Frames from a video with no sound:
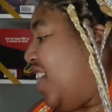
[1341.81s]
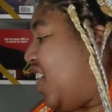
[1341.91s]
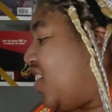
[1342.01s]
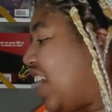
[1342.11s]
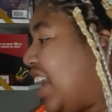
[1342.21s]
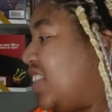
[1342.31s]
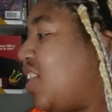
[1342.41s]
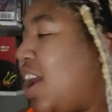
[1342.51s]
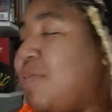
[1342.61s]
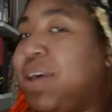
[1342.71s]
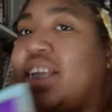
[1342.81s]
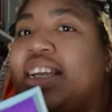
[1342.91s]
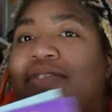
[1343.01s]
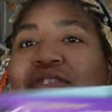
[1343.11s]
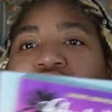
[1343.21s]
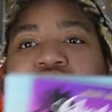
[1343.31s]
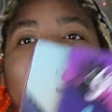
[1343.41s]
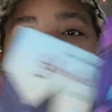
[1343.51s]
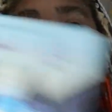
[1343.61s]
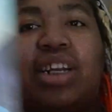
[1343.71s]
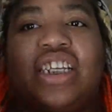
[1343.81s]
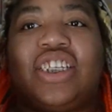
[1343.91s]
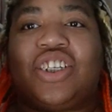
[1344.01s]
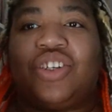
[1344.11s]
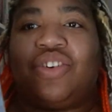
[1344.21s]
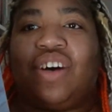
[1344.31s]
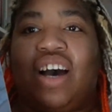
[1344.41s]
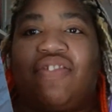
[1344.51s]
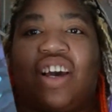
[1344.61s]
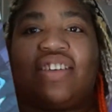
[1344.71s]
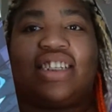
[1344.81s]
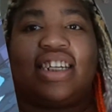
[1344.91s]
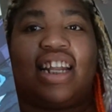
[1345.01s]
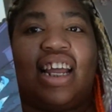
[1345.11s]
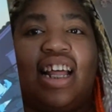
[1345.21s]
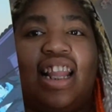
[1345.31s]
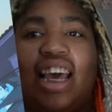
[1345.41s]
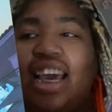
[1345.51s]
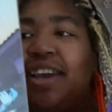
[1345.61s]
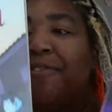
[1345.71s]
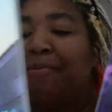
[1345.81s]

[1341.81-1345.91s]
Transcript: Okay, so I picked up volumes 1 and 2 of Ghosted in LA.